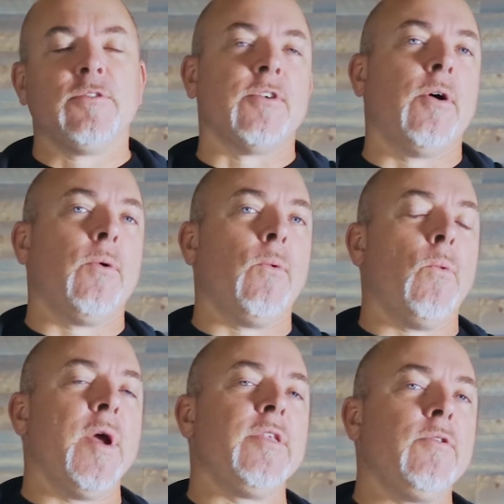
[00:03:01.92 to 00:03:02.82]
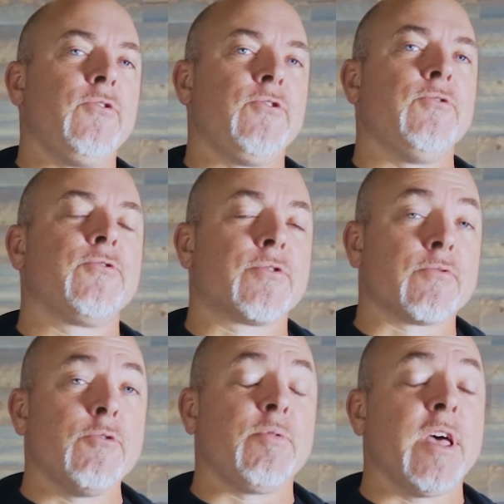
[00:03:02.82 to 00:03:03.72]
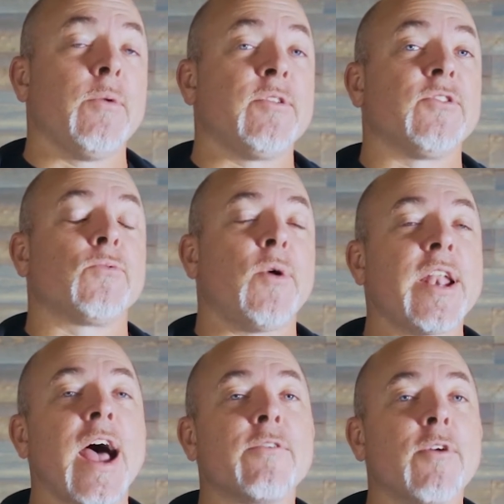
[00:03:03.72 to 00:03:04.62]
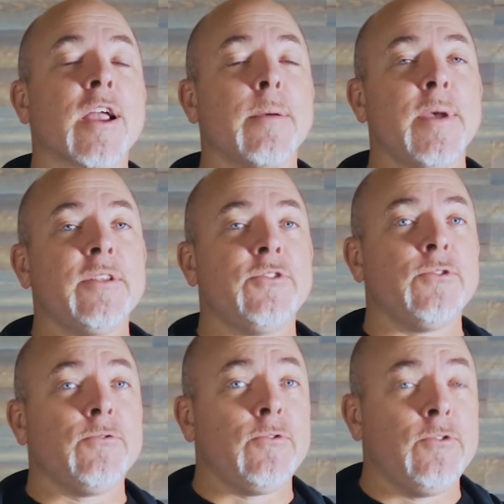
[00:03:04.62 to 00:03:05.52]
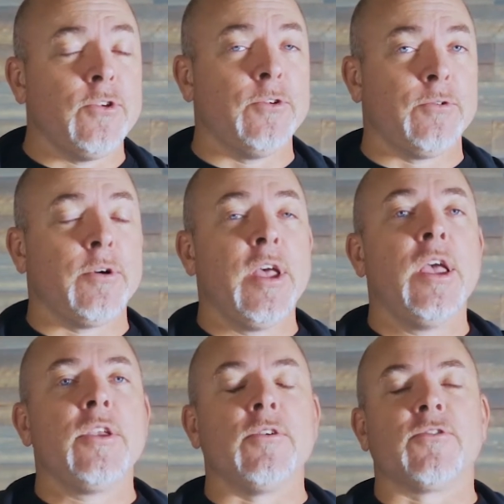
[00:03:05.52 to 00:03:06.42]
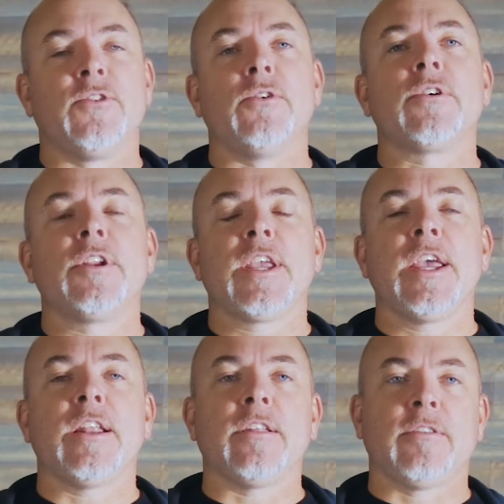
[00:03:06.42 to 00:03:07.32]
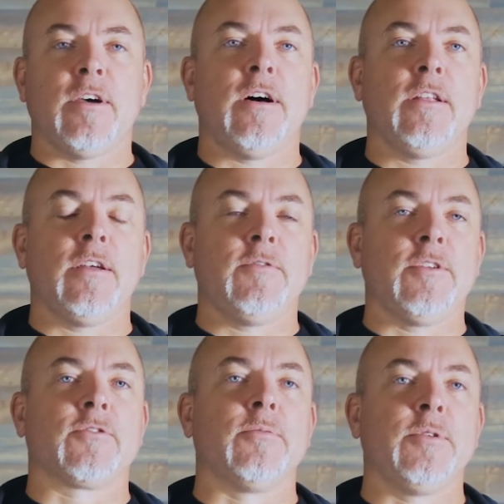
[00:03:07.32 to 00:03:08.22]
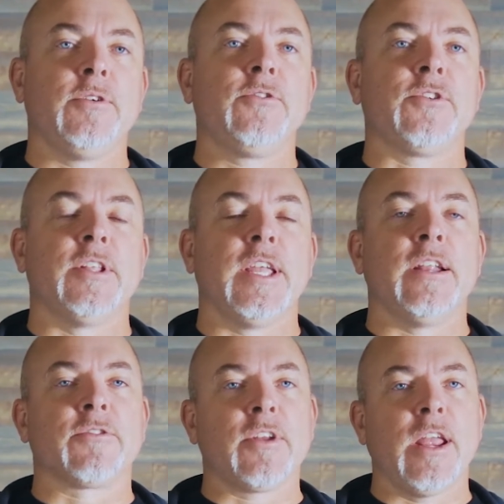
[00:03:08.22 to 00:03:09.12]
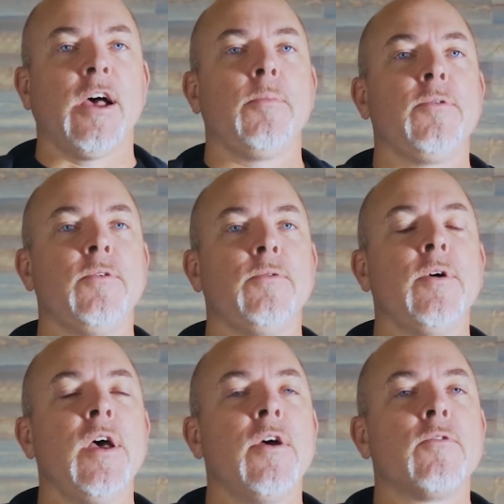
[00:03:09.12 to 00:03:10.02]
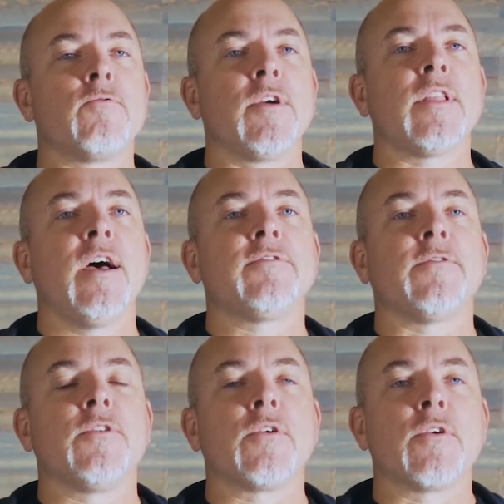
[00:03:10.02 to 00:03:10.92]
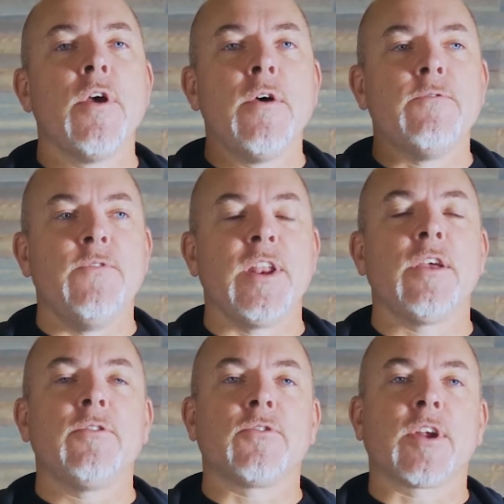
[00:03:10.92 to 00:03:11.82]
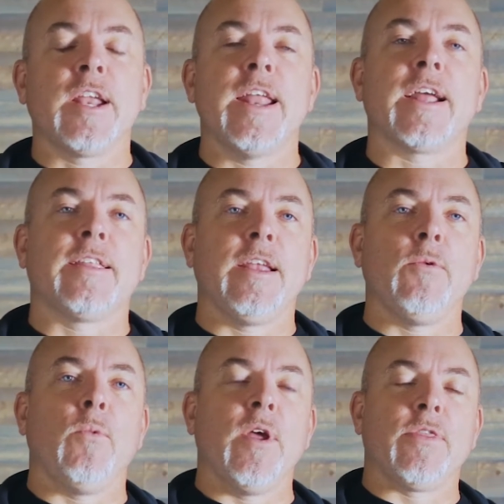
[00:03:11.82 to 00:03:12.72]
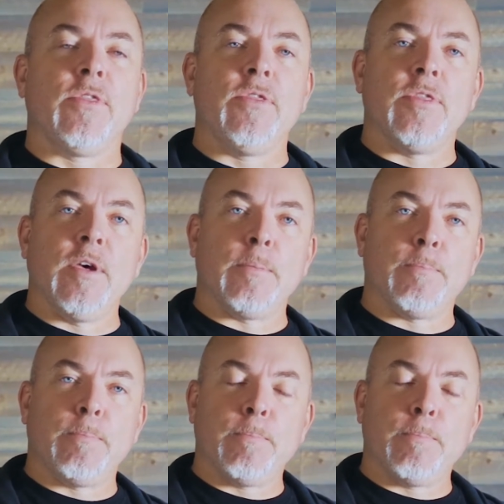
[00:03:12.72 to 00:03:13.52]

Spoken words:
So when you choose ThruPlay, which is what I recommend you do, you're still going to get a ton of distribution, and it's going to help you realize if your videos are connecting with the